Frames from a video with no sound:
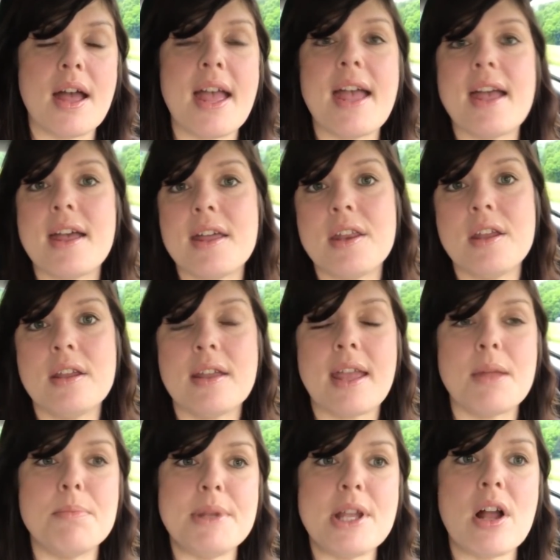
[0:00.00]
ahead
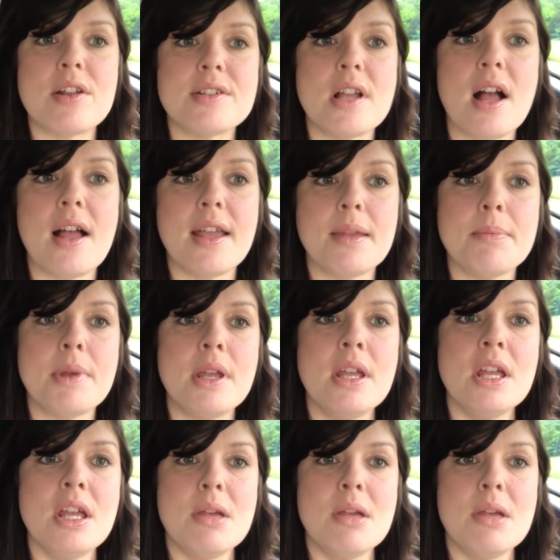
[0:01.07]
and be on time